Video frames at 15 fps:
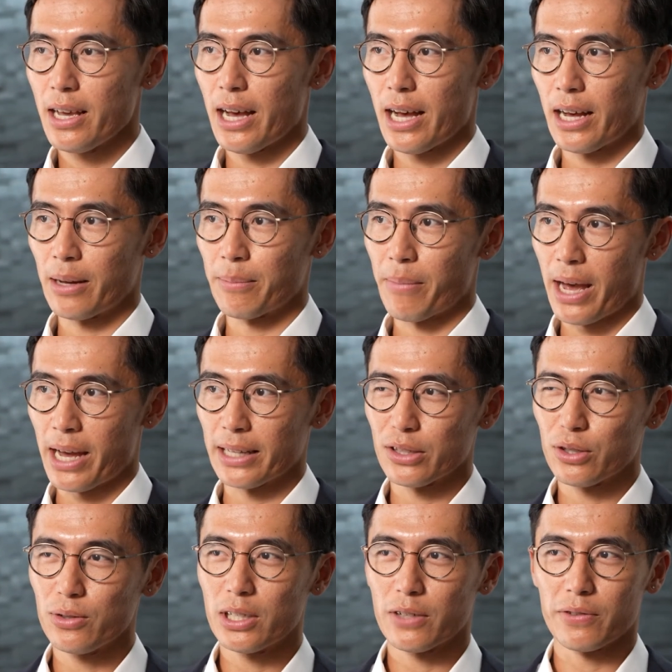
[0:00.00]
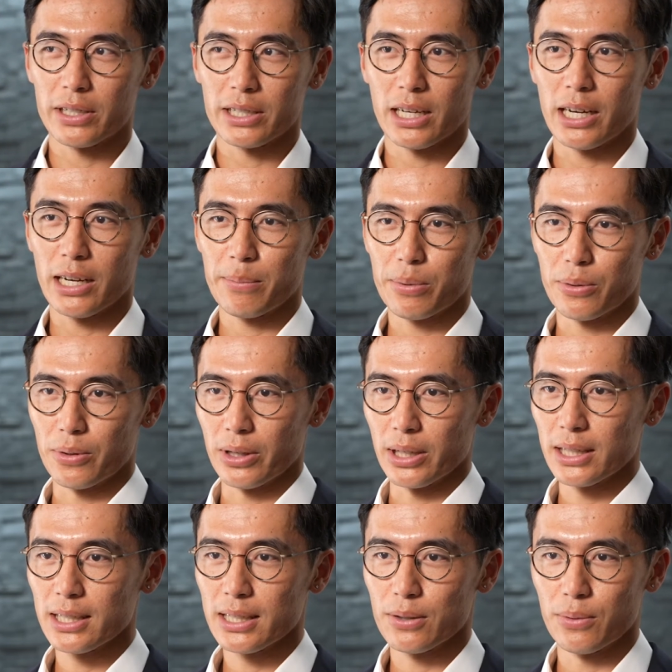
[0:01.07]
um, at two different time
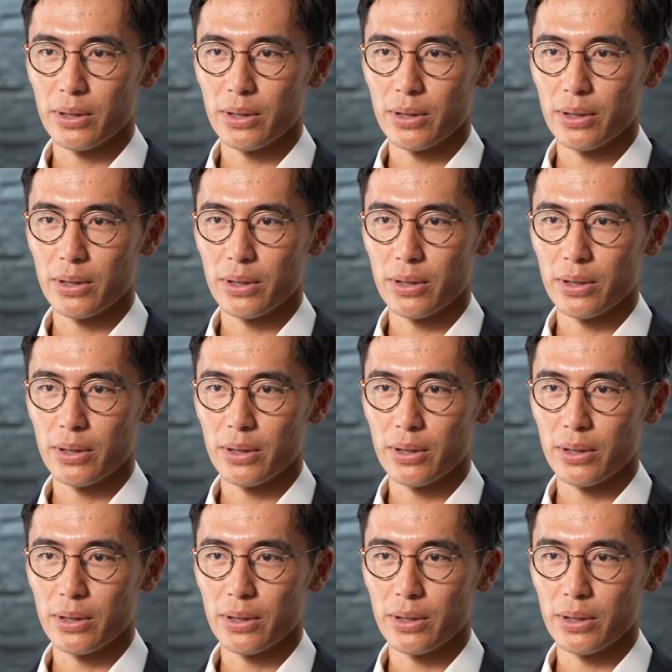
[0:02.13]
points,